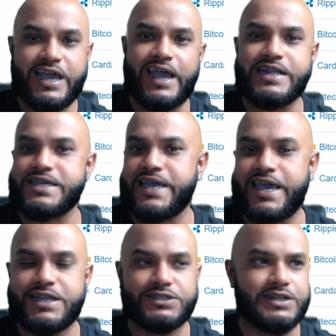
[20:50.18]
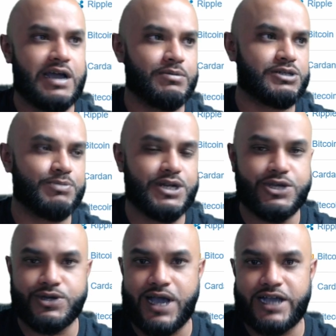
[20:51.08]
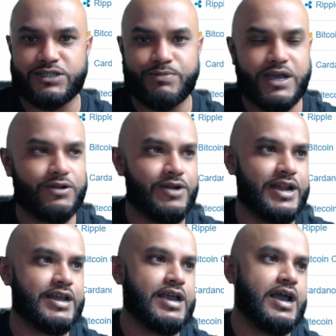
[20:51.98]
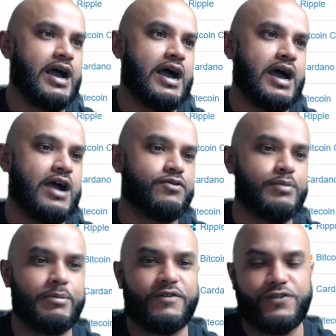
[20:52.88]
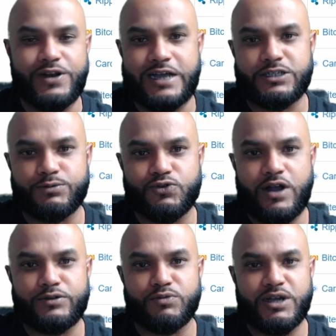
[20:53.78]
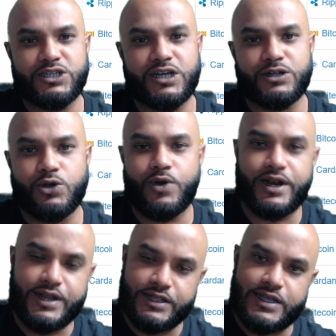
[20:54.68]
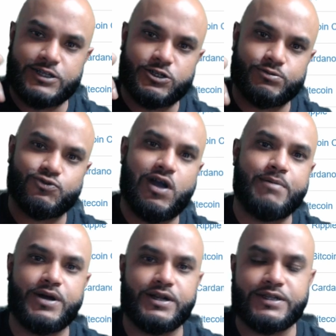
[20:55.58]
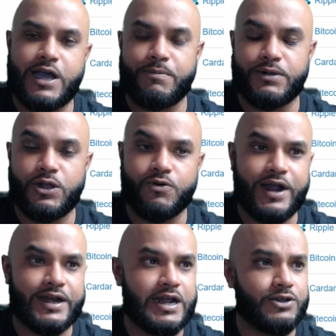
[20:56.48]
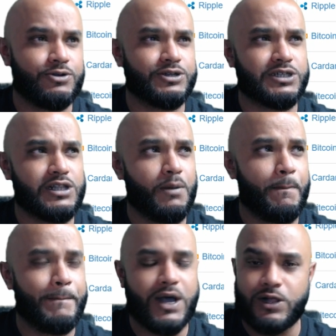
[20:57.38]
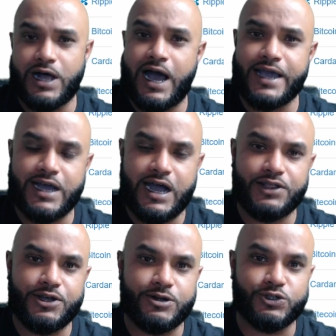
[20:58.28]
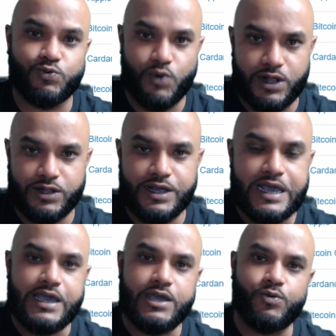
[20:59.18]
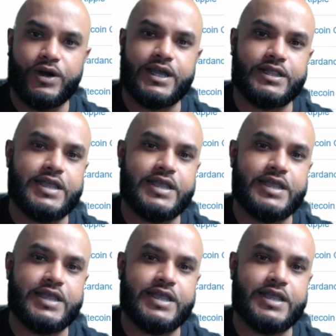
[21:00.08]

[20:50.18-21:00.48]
and gains and how much money you guys made, all right? Remember, if you're not subscribed to my channel, go ahead and hit that subscribe button down below right now. There is a little bell icon there as well. You want to hit